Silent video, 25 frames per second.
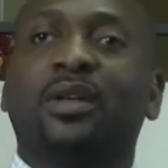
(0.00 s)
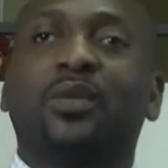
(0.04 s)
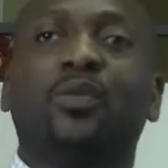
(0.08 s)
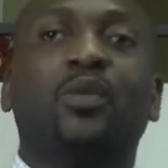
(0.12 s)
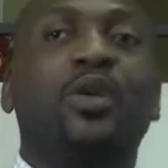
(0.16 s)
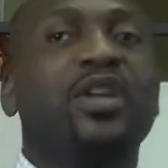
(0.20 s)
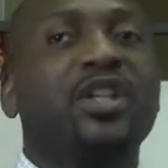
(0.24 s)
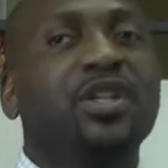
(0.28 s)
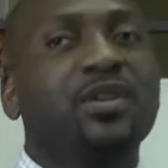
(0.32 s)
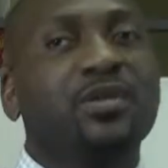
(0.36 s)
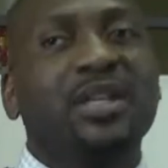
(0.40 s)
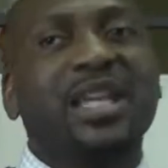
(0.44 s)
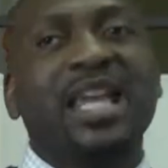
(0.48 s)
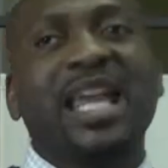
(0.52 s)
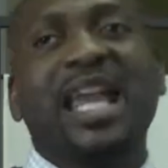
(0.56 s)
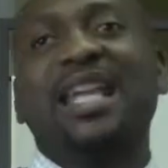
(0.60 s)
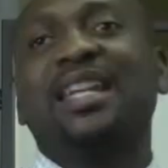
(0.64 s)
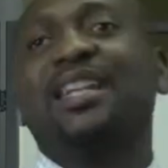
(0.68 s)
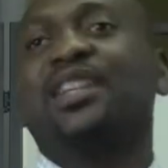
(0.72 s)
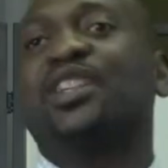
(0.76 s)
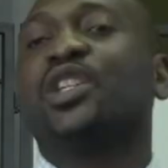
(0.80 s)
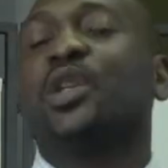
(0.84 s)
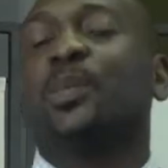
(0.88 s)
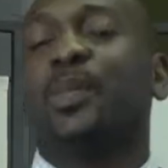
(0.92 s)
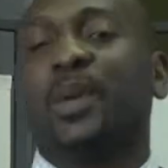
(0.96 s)
Well, you
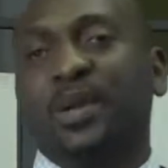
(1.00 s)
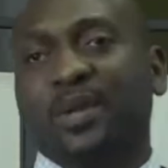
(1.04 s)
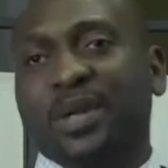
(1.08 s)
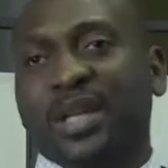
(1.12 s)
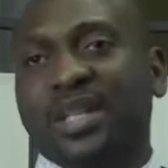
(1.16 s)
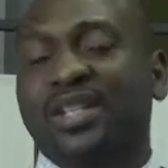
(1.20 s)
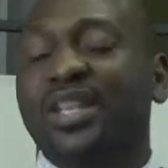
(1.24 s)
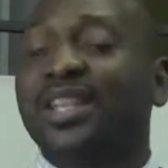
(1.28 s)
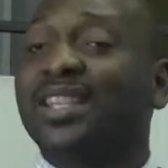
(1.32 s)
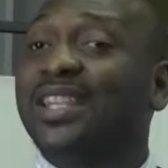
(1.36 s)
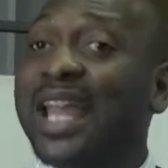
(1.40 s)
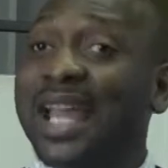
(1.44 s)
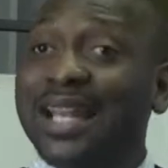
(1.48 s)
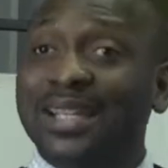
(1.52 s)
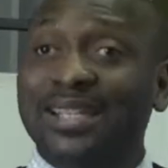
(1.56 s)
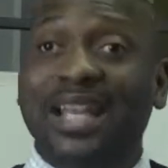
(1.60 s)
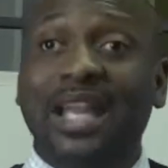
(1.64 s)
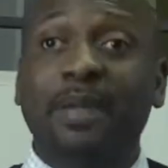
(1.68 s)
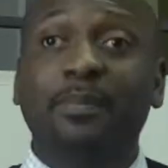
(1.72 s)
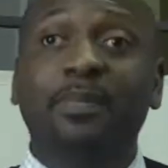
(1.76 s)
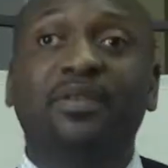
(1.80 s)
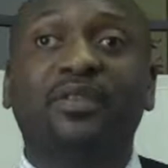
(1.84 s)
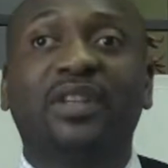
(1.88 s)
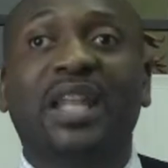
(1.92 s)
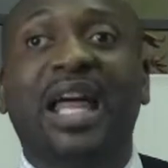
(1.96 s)
can experience that
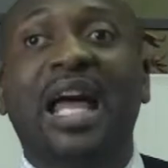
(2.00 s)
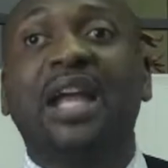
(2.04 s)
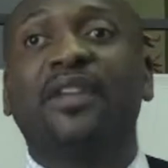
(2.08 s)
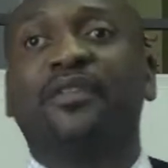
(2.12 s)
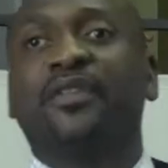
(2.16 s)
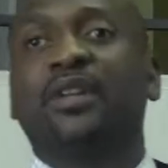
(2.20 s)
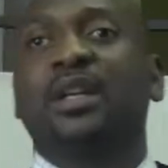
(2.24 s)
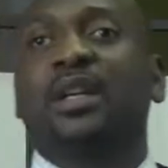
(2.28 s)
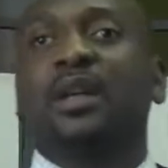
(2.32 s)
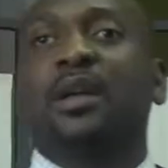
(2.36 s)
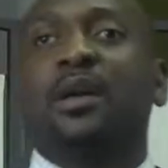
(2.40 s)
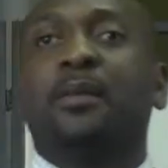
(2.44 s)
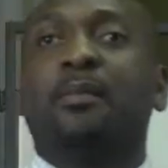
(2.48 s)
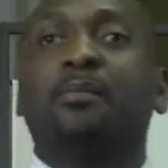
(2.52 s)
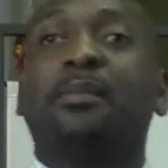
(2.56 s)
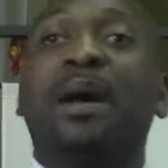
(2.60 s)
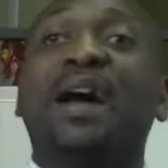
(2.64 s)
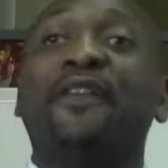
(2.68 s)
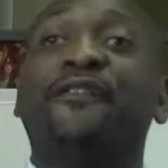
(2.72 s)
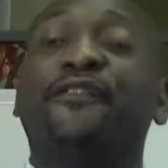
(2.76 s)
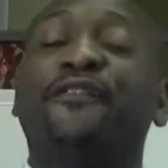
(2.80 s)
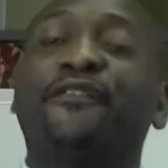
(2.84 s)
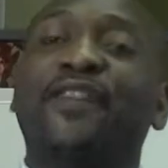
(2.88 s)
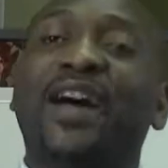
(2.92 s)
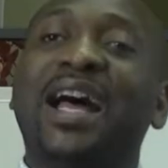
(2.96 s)
type of life
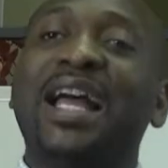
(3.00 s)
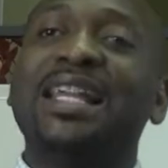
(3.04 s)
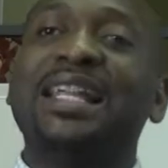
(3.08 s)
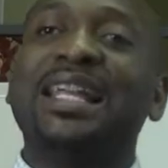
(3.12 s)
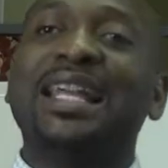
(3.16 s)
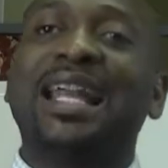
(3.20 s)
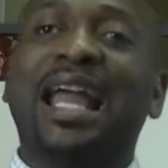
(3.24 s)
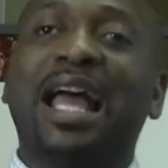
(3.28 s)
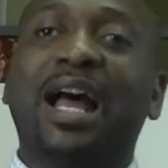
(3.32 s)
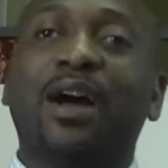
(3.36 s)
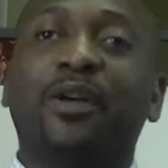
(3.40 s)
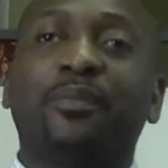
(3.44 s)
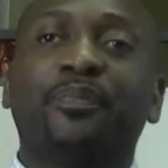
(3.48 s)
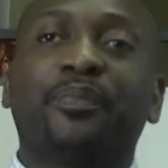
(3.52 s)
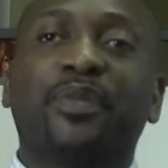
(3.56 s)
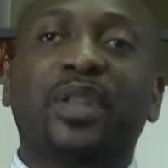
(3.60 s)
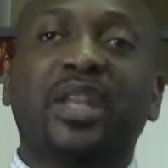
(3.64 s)
by finding out